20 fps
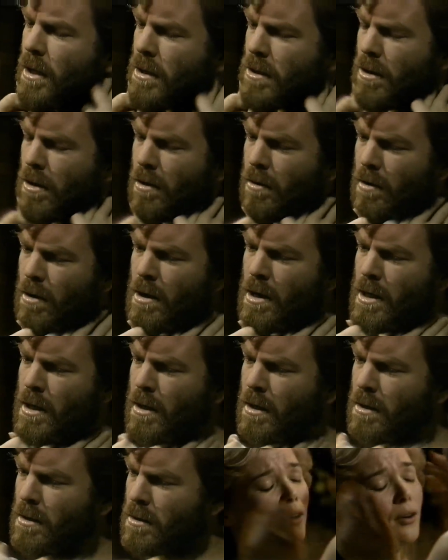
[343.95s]
It's all right.
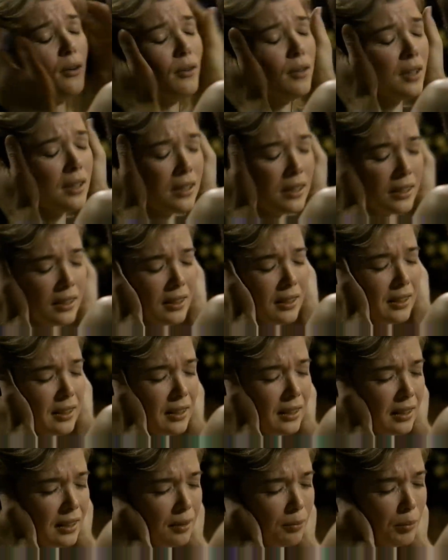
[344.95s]
No. It's all right.
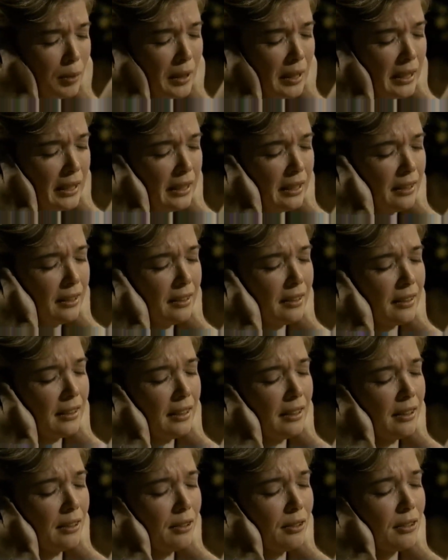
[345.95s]
Please
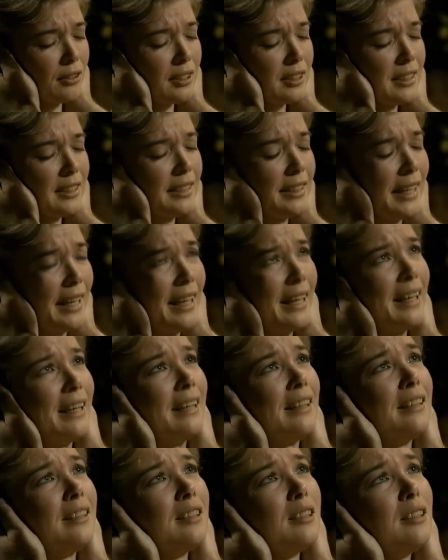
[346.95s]

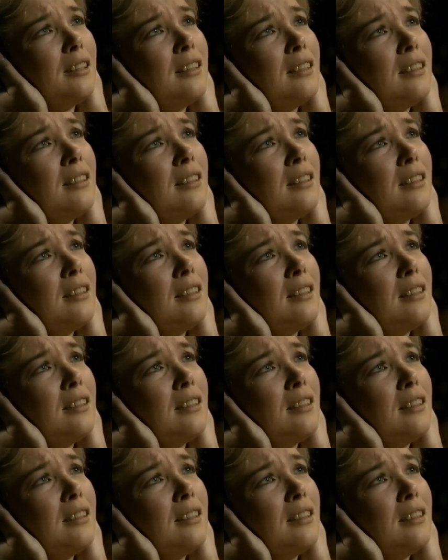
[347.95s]
understand.